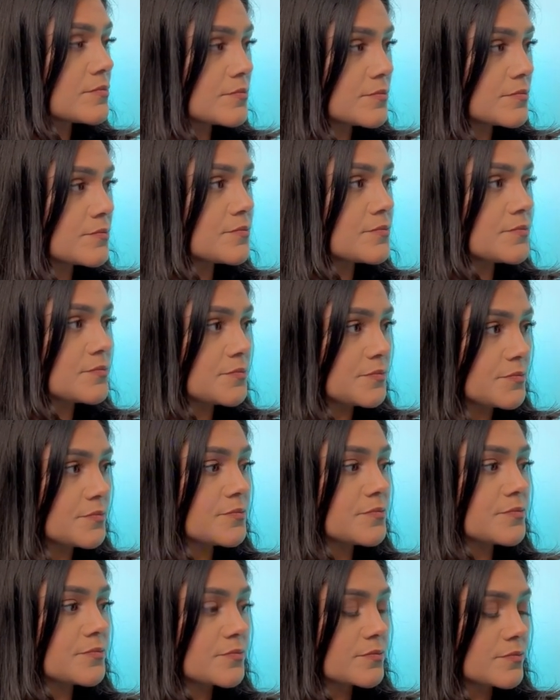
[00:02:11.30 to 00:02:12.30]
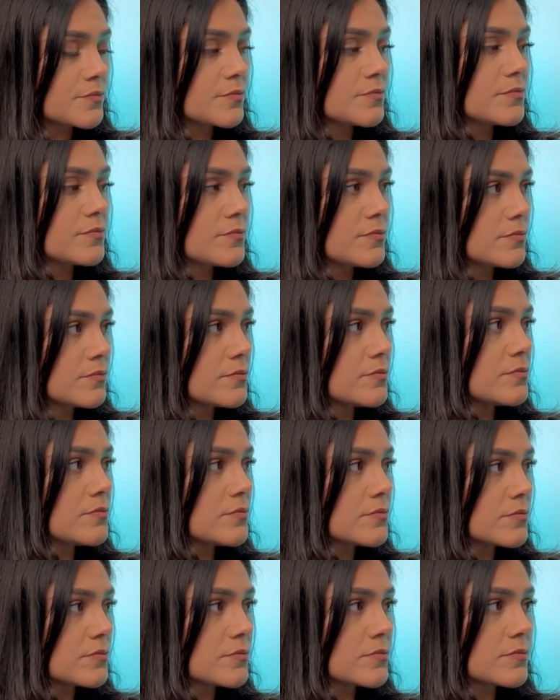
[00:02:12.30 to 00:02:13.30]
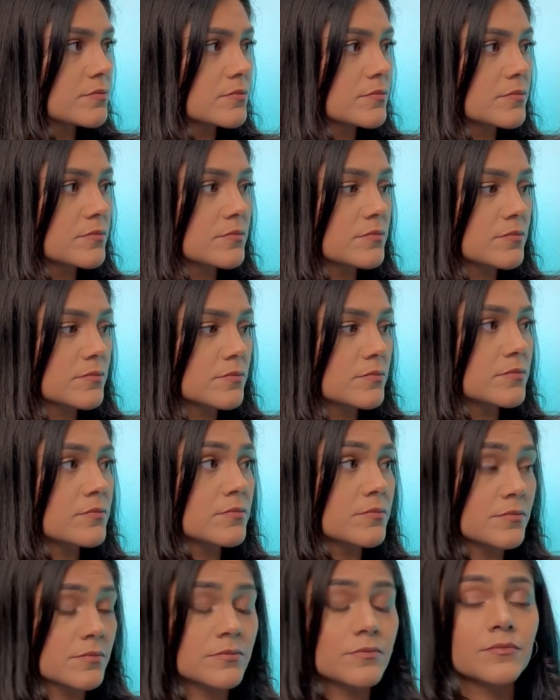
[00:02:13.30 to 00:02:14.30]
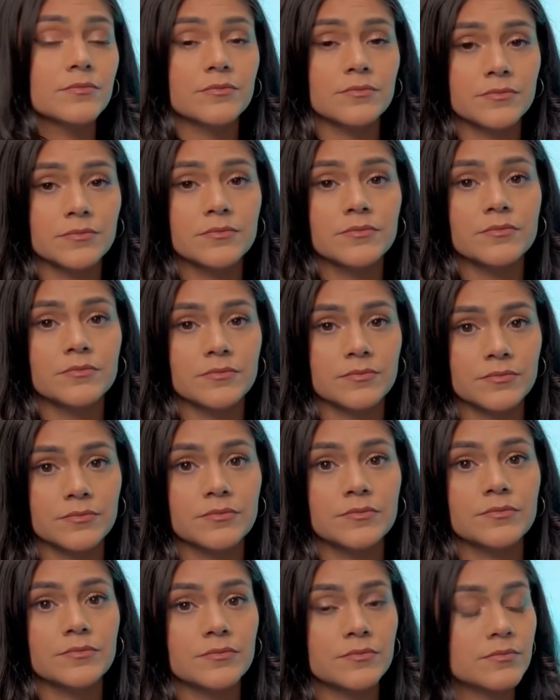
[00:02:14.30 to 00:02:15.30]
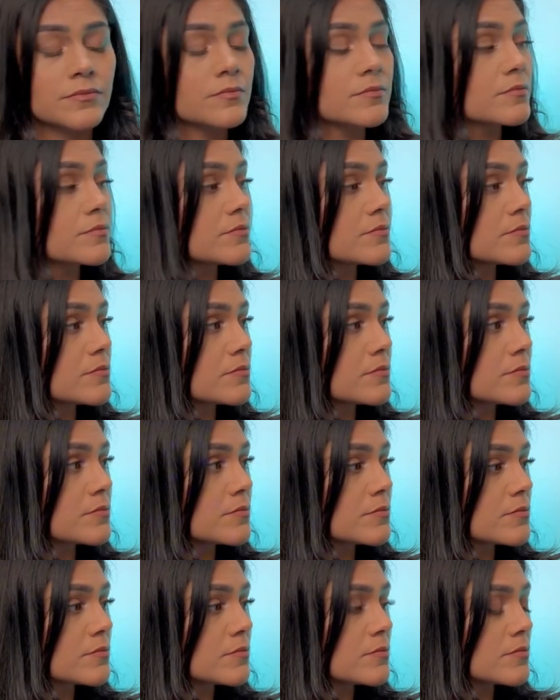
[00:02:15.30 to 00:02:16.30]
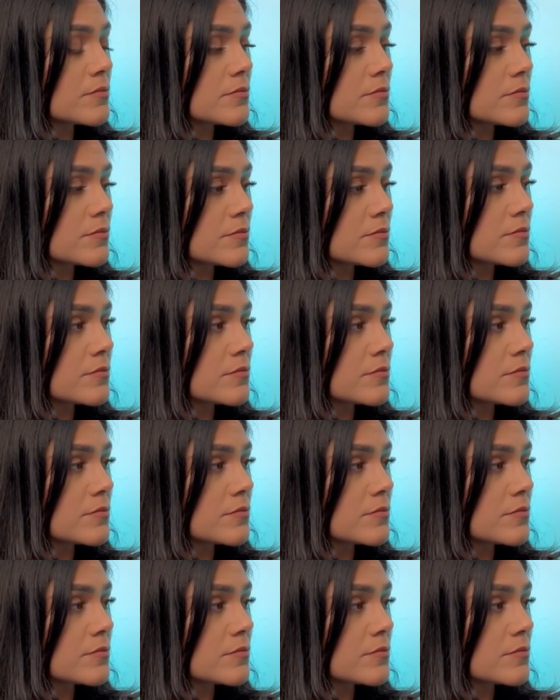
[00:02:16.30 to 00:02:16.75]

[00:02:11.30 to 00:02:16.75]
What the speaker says: (not speaking)